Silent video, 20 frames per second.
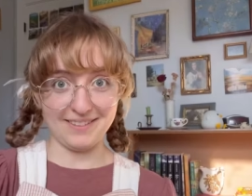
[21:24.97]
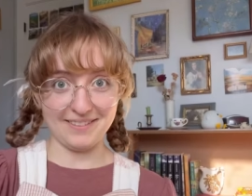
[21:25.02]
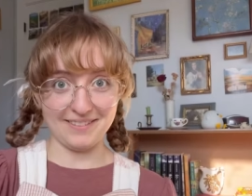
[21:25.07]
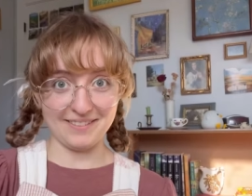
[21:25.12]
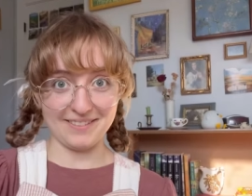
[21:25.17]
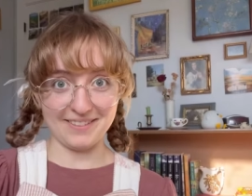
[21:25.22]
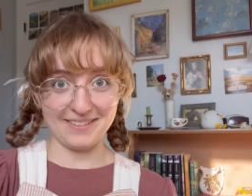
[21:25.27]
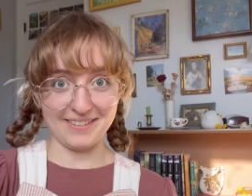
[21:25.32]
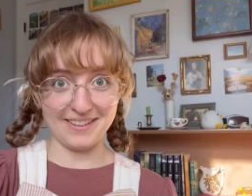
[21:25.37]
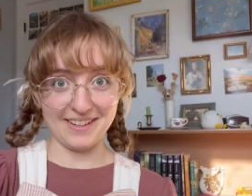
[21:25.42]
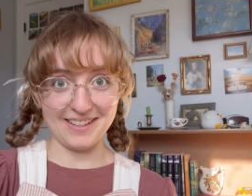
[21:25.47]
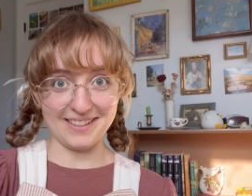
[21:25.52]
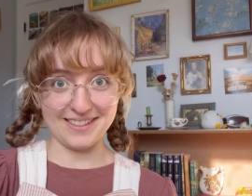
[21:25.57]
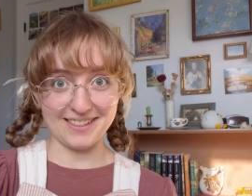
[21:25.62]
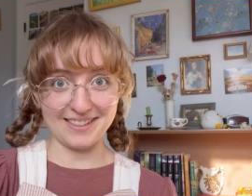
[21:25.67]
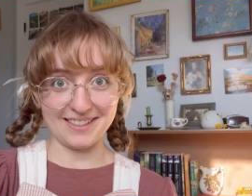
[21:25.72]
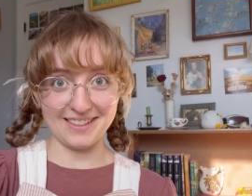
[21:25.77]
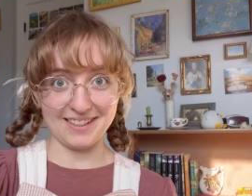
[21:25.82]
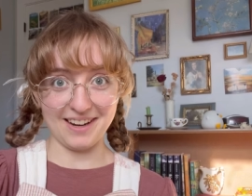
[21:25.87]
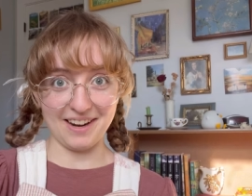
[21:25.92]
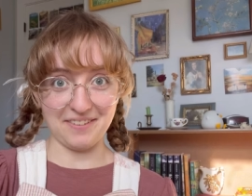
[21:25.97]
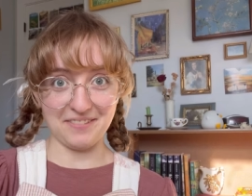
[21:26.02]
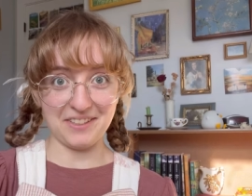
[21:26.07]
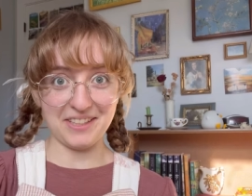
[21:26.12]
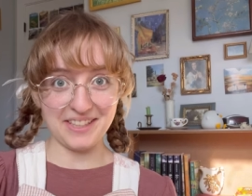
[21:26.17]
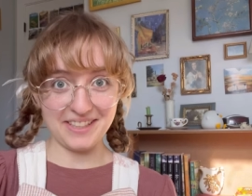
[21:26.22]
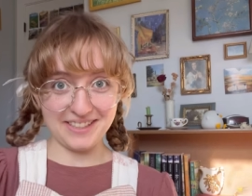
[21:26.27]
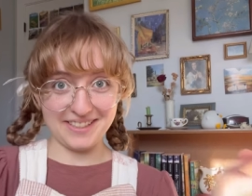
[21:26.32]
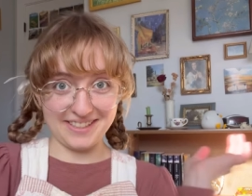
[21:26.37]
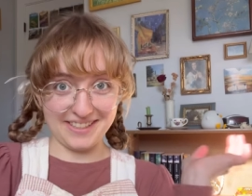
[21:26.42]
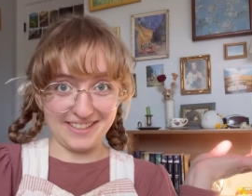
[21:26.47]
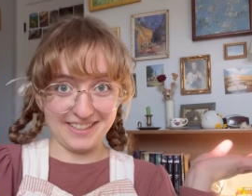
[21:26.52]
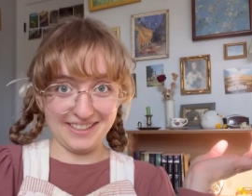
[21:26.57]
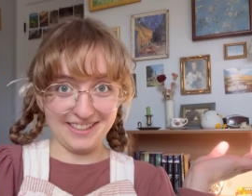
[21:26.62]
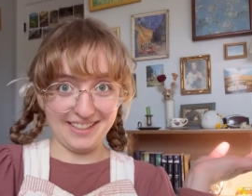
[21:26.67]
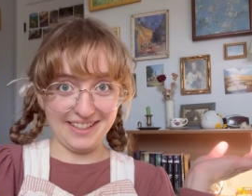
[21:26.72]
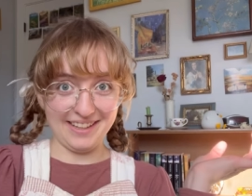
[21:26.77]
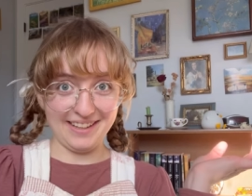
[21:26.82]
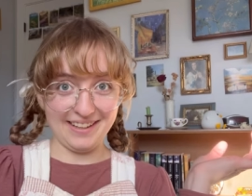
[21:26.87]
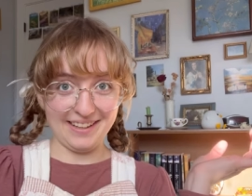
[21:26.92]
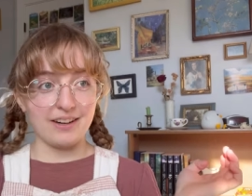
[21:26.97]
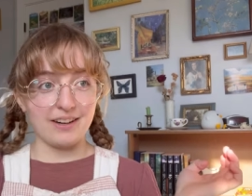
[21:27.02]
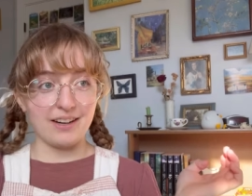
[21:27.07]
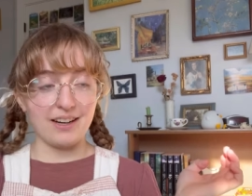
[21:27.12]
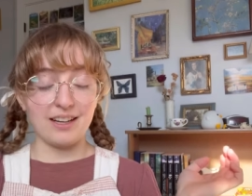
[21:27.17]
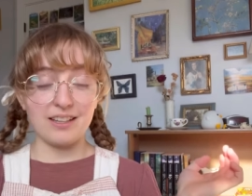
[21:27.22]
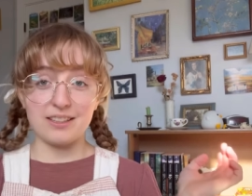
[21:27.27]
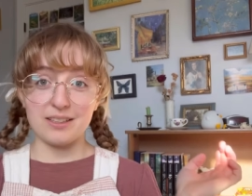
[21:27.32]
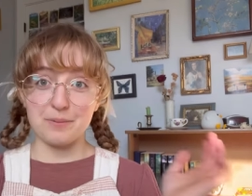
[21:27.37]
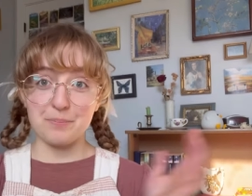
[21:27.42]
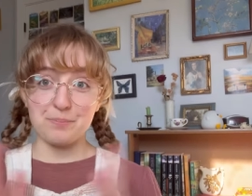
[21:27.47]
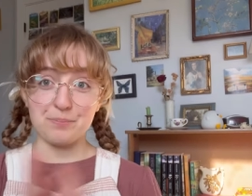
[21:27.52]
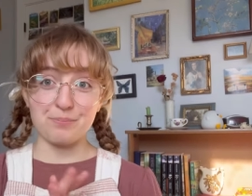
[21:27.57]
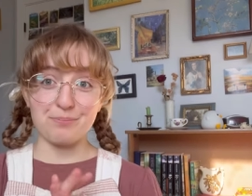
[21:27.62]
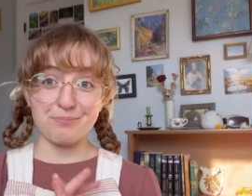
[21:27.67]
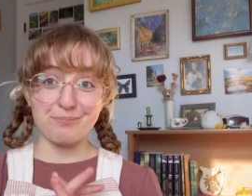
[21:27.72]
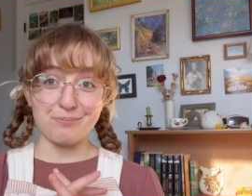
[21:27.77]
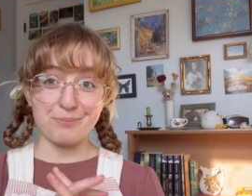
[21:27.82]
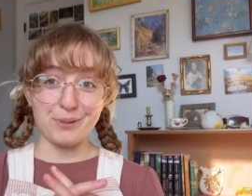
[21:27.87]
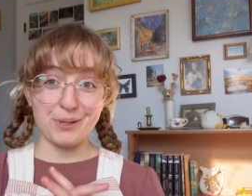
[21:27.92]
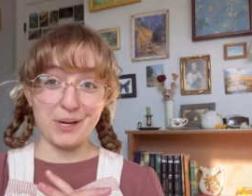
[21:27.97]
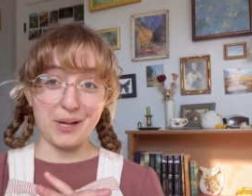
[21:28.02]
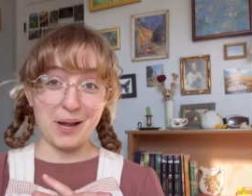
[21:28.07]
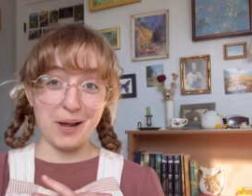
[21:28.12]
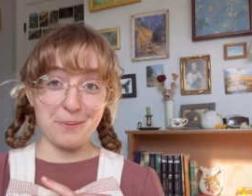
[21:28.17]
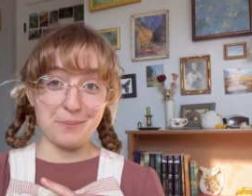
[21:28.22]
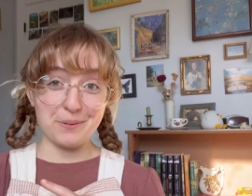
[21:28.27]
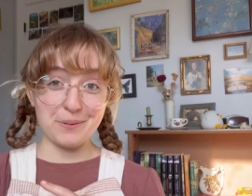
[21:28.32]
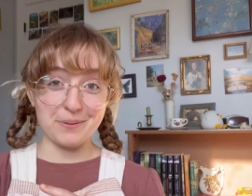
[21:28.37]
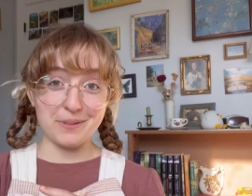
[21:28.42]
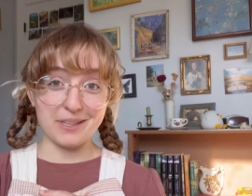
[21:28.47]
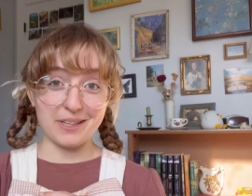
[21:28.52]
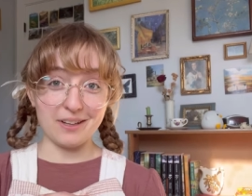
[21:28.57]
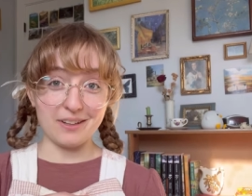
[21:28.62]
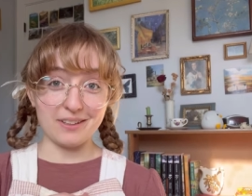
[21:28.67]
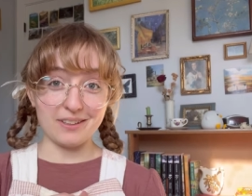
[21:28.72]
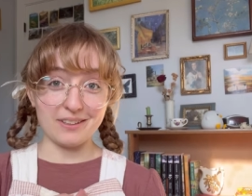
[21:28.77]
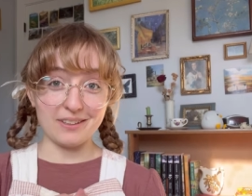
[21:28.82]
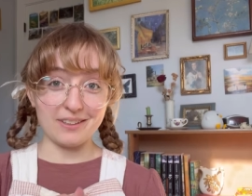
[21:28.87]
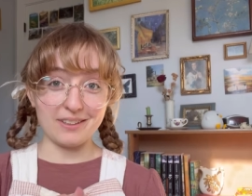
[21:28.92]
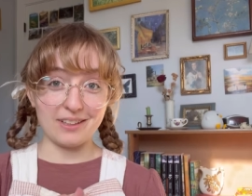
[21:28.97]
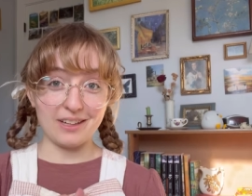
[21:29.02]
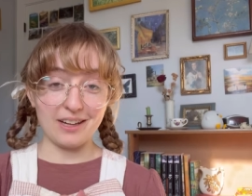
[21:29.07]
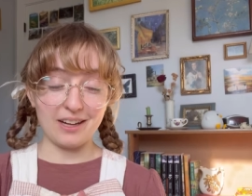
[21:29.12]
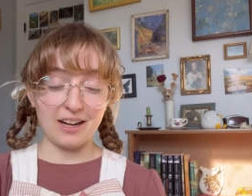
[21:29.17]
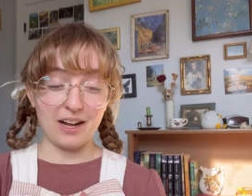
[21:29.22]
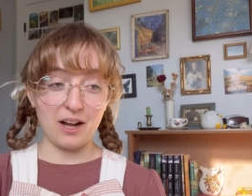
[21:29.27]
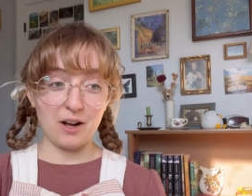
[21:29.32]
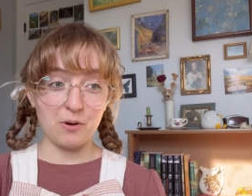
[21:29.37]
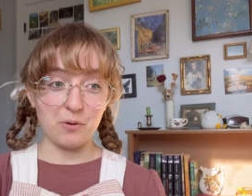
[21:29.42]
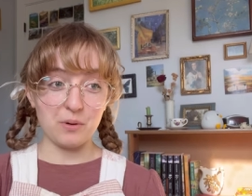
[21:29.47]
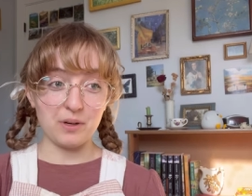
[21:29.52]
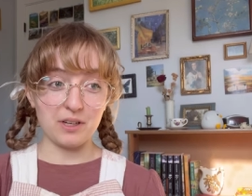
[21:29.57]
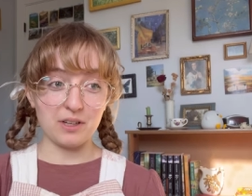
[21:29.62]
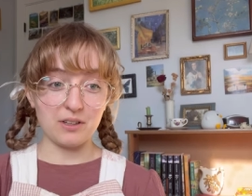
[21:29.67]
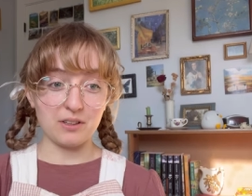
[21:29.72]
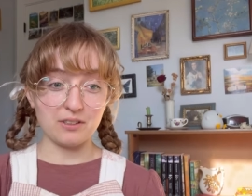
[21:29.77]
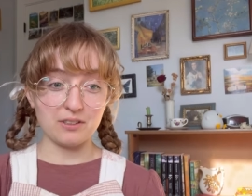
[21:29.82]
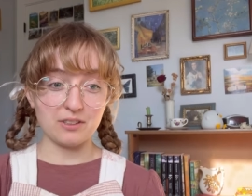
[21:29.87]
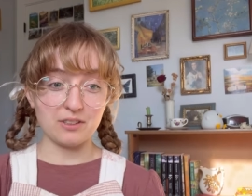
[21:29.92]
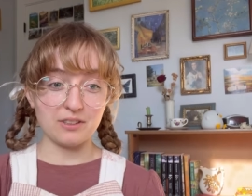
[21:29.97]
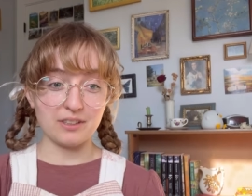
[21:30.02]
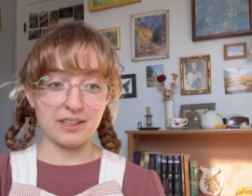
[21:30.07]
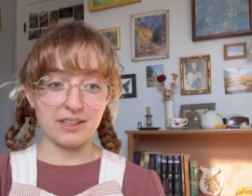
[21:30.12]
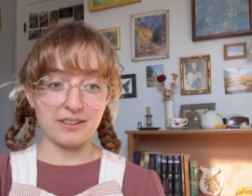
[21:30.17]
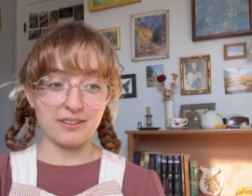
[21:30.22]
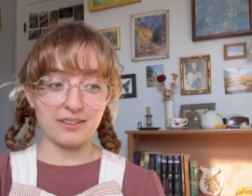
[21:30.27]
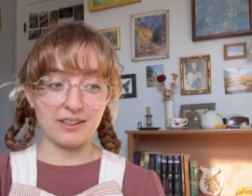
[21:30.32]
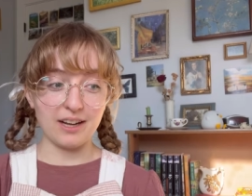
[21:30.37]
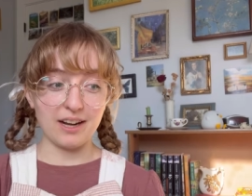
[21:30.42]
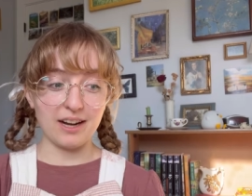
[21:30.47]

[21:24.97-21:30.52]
so yes, everything's done. And I'm pretty happy with all how it all turned out.